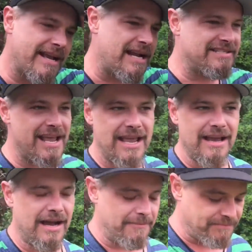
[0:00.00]
Like I
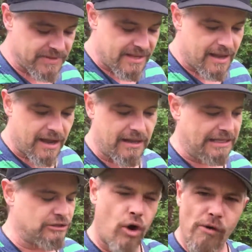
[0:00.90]
say,
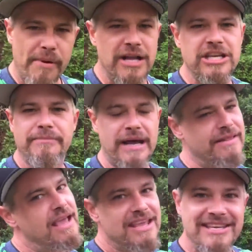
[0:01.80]
like lower budget,
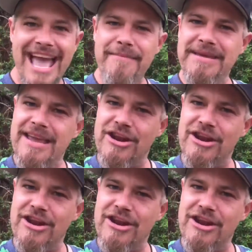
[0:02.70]
but he kept